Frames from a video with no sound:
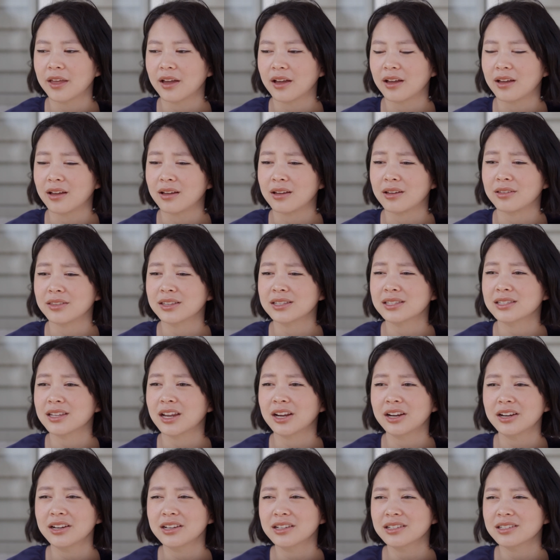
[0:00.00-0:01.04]
the
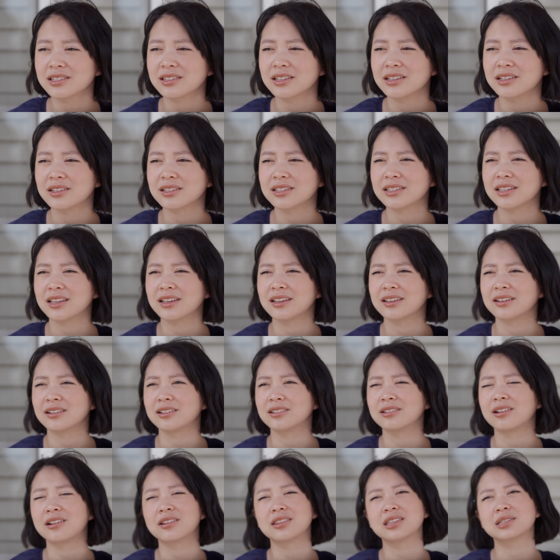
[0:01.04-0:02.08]
scariest thing is that a
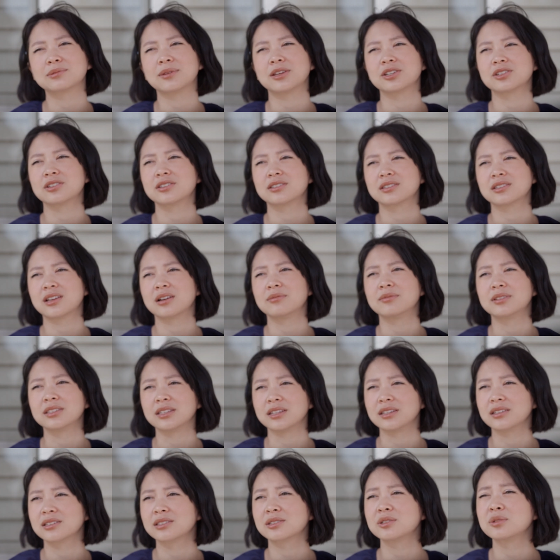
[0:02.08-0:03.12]
lot of these patients come in
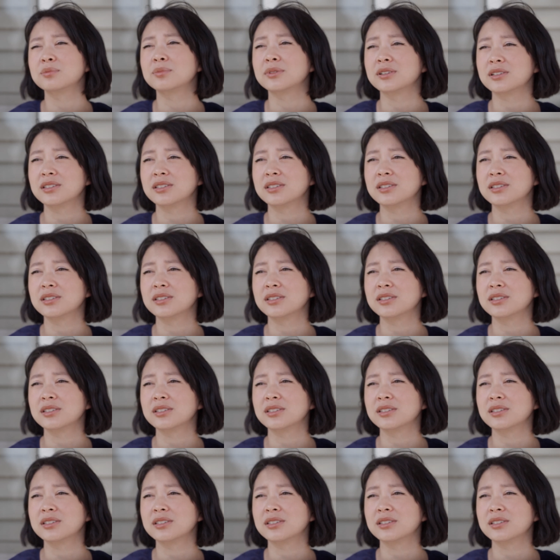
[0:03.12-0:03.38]
like super